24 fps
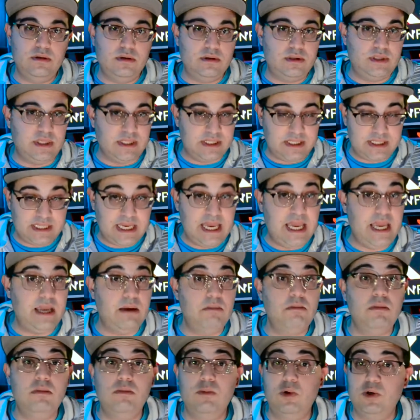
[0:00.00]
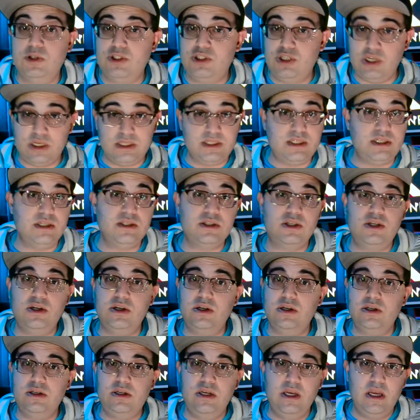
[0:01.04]
the same or just as
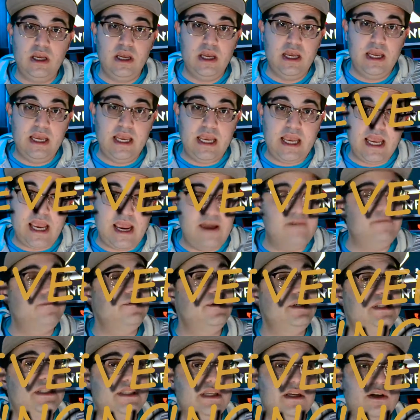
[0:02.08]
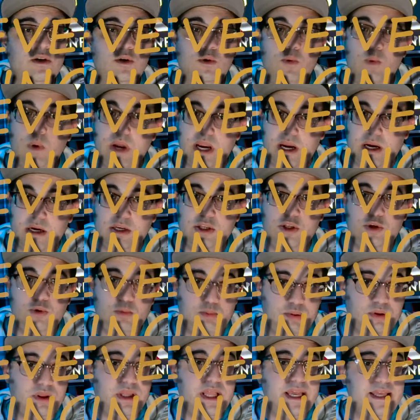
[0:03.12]
good every single where you
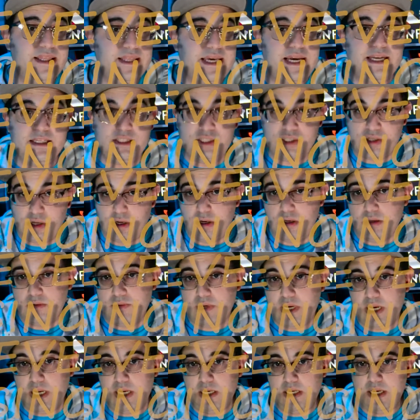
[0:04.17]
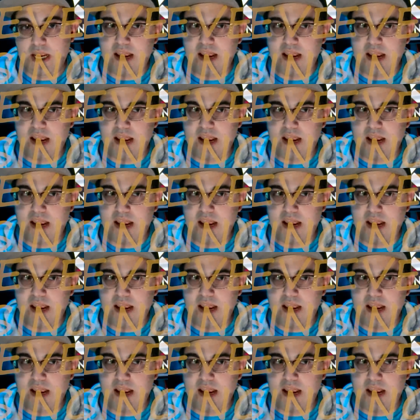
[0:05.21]
play that song, right?